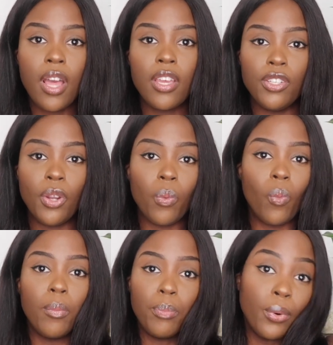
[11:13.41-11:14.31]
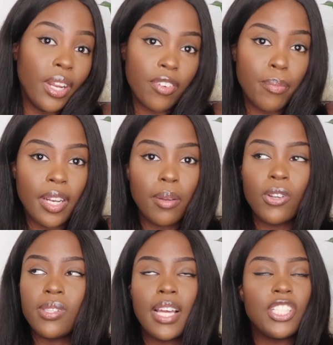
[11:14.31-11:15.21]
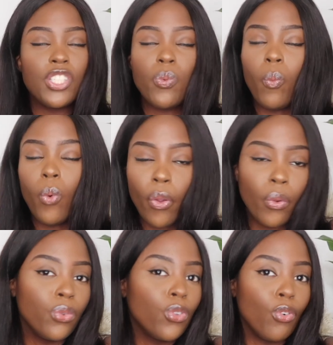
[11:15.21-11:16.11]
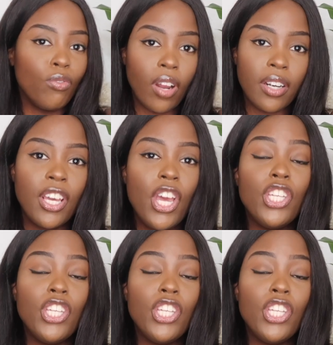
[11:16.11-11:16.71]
you know, One Born Every Minute, because that just won't run.